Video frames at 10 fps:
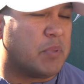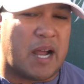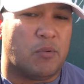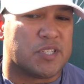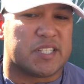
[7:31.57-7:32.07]
But
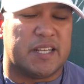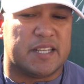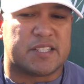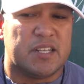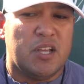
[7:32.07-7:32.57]
I will say
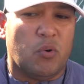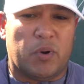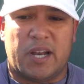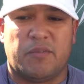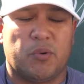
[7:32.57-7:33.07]
this,
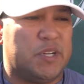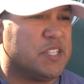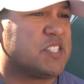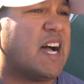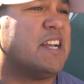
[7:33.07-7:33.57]
whatever we
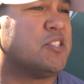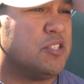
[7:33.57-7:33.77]
decide